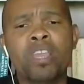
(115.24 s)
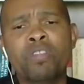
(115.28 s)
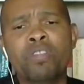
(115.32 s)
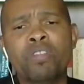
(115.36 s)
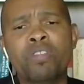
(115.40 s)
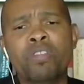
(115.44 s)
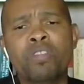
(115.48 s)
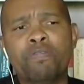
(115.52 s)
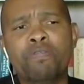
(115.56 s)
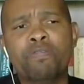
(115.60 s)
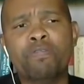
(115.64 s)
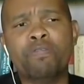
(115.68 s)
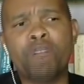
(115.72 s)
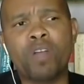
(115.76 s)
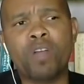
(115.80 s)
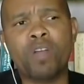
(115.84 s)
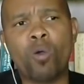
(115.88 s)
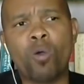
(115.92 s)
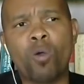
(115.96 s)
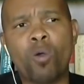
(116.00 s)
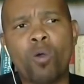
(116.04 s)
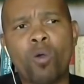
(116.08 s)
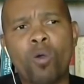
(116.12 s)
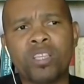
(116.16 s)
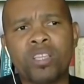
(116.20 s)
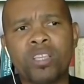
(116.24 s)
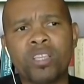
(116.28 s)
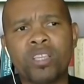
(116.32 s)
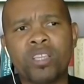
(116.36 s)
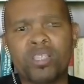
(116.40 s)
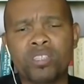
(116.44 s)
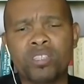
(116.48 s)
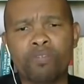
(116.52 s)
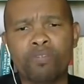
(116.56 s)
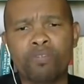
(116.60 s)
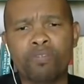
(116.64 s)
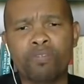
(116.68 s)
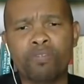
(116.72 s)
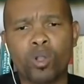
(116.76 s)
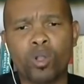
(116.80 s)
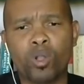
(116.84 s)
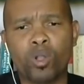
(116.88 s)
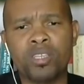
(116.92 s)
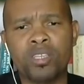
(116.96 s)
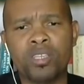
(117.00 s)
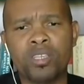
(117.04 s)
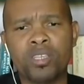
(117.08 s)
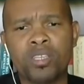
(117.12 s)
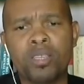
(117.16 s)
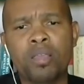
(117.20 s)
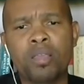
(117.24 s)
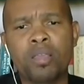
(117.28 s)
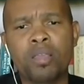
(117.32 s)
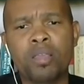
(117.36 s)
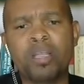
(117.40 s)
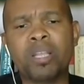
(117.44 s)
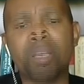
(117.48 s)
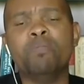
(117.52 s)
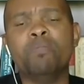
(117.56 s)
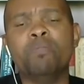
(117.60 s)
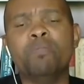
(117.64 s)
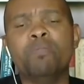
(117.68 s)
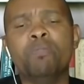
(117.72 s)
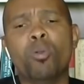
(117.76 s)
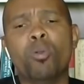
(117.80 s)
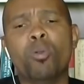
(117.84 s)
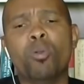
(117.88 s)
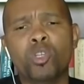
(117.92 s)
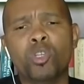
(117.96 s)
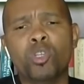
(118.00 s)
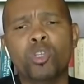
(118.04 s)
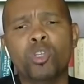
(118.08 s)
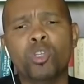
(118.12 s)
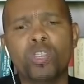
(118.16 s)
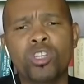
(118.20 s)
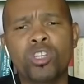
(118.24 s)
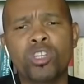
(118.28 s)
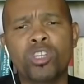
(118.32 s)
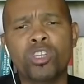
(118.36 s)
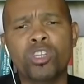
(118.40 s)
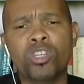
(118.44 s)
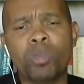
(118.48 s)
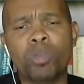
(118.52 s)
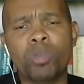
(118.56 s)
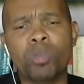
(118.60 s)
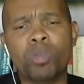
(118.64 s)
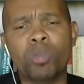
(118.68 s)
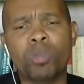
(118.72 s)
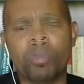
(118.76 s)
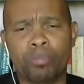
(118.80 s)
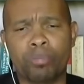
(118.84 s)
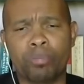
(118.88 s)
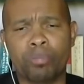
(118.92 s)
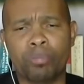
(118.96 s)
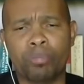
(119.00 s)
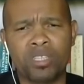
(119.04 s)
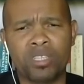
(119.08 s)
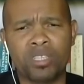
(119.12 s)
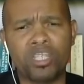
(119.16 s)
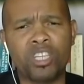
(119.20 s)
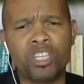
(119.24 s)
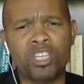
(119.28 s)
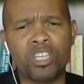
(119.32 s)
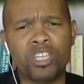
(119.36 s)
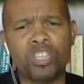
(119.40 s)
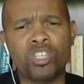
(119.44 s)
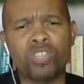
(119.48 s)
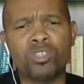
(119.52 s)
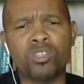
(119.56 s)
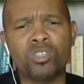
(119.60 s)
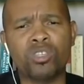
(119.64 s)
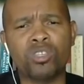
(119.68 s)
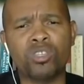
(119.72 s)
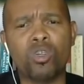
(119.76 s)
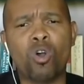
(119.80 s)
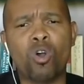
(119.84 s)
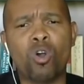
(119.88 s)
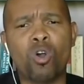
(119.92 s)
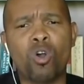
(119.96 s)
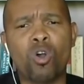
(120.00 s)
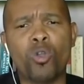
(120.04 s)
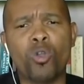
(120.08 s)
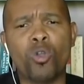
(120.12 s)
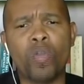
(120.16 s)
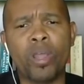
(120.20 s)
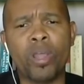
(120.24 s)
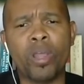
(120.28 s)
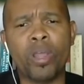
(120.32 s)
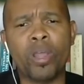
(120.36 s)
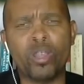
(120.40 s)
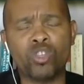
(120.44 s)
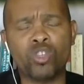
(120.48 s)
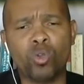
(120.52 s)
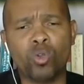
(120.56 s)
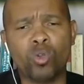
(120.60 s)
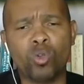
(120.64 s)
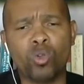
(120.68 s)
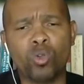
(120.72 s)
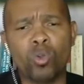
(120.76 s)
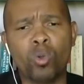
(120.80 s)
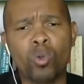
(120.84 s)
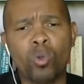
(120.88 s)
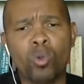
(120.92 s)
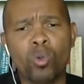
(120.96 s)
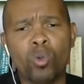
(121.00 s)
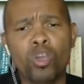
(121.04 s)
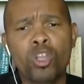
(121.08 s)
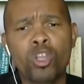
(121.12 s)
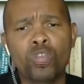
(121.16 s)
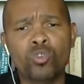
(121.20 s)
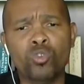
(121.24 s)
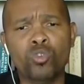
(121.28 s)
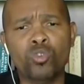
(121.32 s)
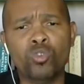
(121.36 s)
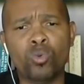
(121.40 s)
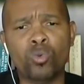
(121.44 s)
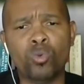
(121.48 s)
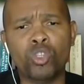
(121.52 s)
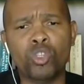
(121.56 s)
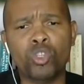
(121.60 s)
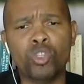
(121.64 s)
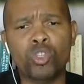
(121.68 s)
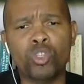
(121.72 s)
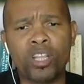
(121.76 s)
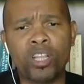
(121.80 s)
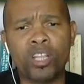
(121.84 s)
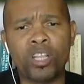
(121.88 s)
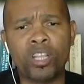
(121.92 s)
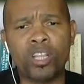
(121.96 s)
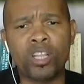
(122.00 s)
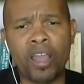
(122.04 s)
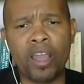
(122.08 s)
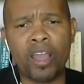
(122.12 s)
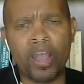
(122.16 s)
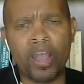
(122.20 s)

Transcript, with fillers: even if I was in default, but give me an opportunity to make representations on whether I should go to jail